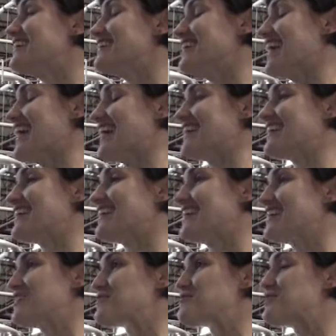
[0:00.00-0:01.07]
Yeah.
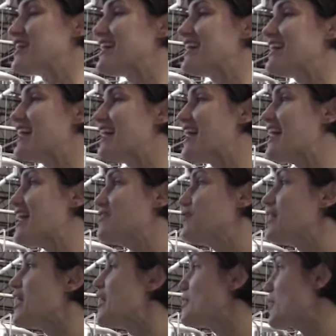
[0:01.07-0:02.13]

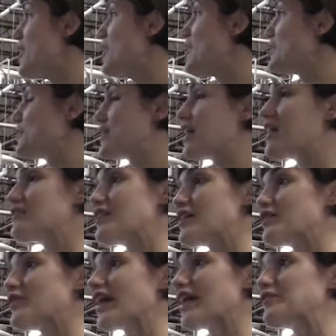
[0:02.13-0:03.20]
When all of
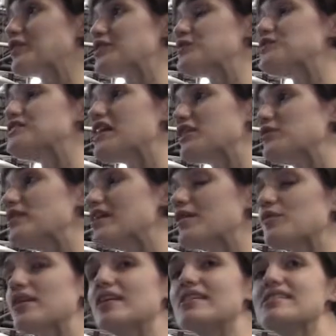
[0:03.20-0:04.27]
our grain, once we're done with
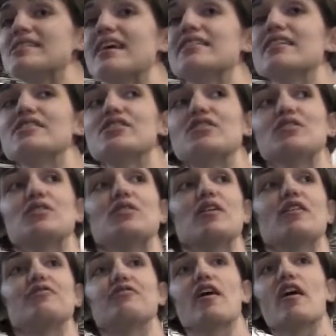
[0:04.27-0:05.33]
it, we send it to
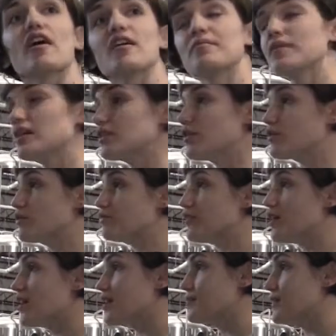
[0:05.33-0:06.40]
a farm, a local
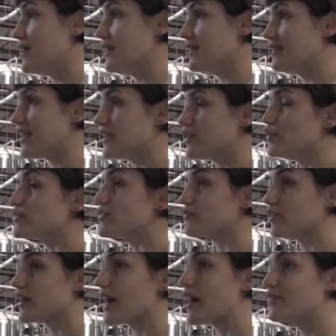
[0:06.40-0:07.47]
farm, and they use it
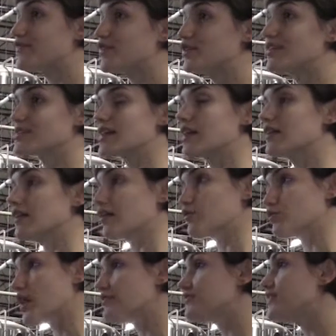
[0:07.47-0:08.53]
for cow food. It's kind of like
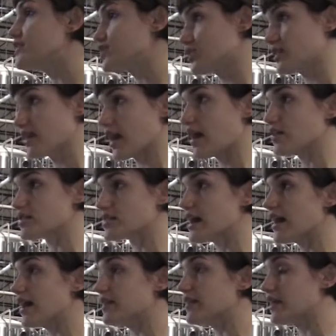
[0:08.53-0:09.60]
roughage in the cow's
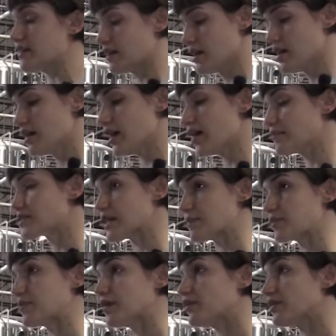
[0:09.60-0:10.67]
diet. They
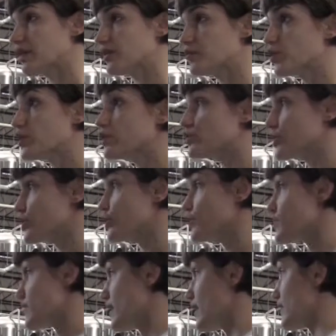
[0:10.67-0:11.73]
supplement with other more
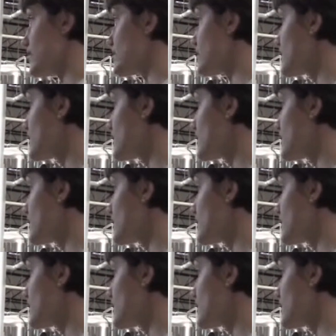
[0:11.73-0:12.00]
nutritional things.